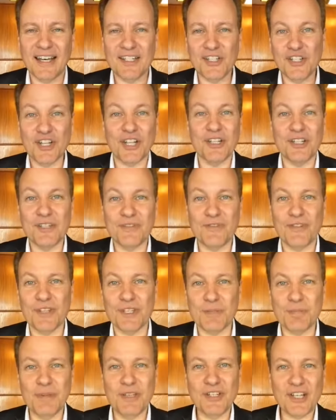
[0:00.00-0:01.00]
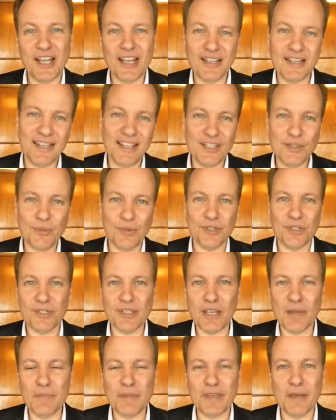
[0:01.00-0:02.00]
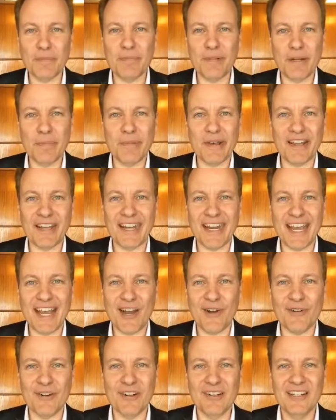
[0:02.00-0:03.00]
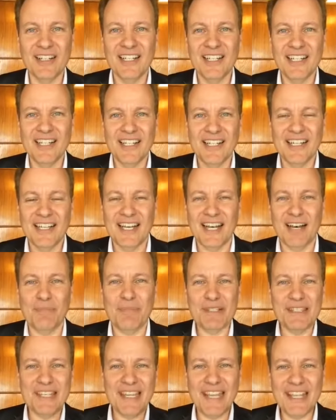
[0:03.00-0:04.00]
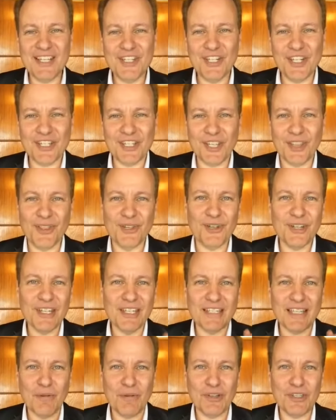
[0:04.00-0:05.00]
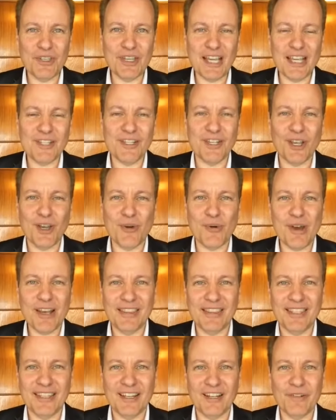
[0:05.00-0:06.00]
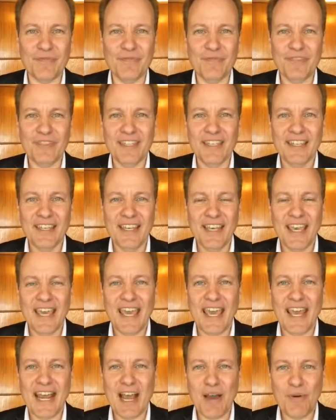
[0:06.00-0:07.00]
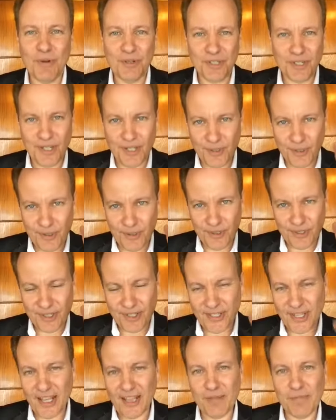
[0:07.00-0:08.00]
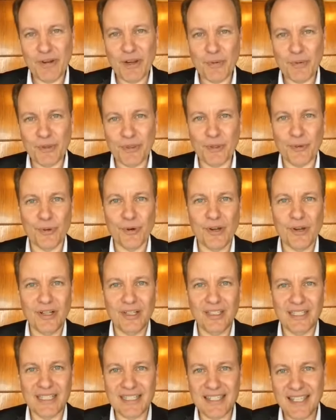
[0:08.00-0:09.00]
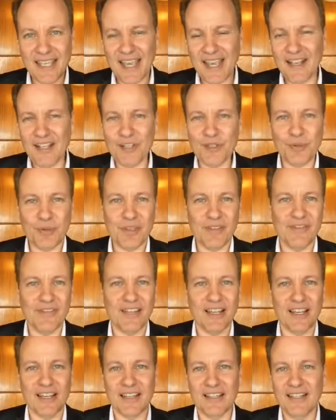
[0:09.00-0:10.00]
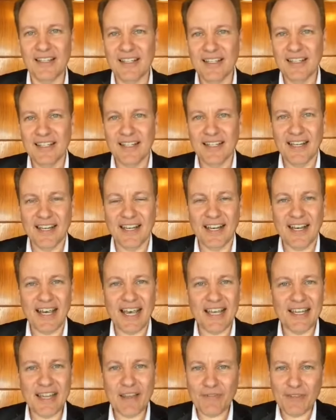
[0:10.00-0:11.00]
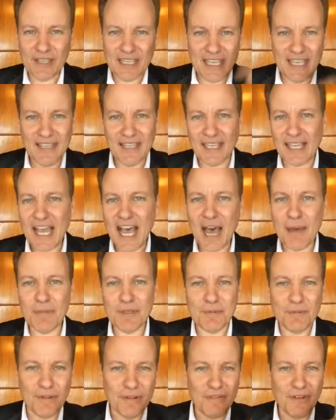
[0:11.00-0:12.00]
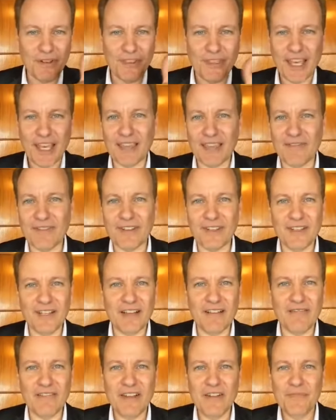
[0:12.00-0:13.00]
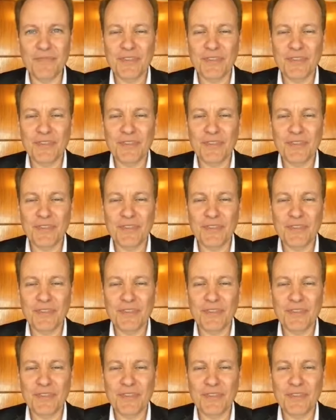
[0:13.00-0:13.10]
judges for the speech contest, which is coming up in about an hour. But today's Just a Thought is I want you guys to go out there and I want you to celebrate with the world, tell us what you've done, and definitely in the comments below, oh, thank you for the love.